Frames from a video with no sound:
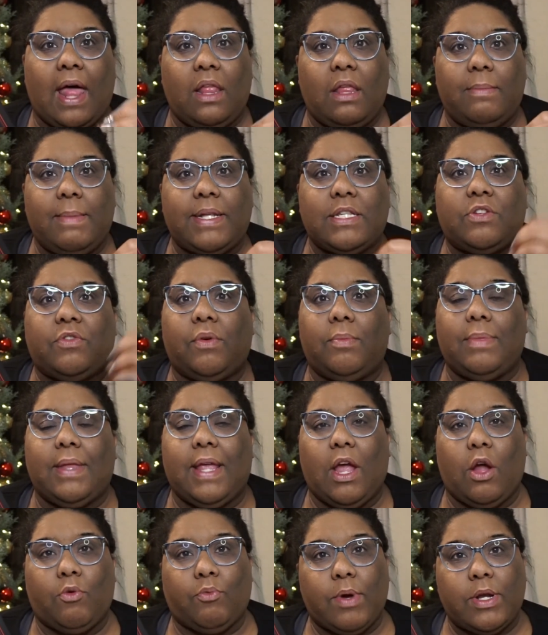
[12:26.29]
elements from
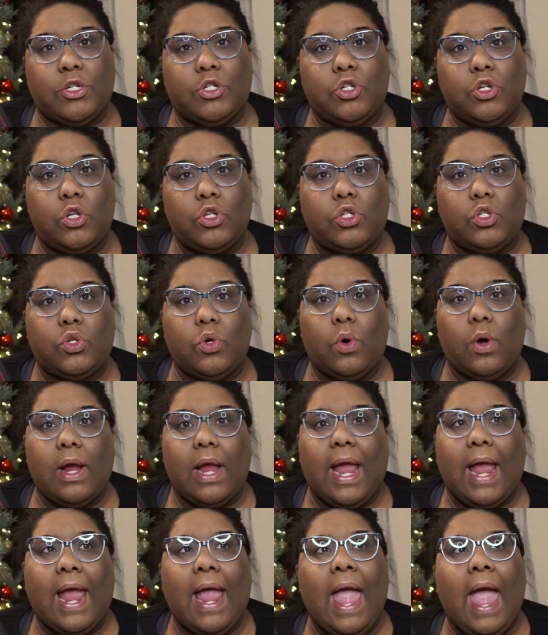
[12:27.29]
the original
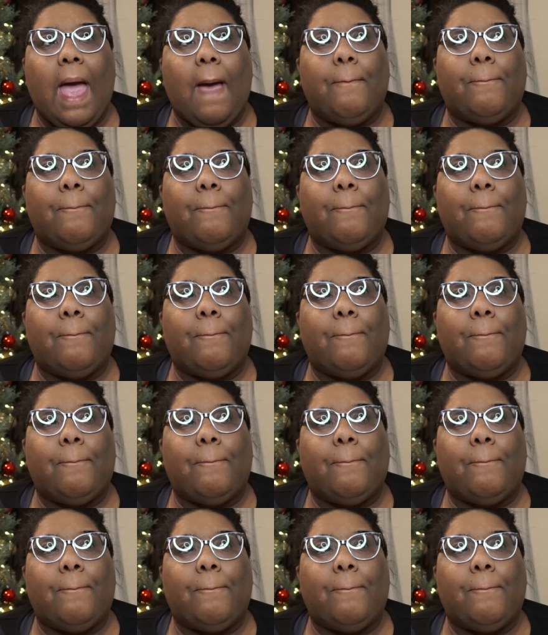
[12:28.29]
story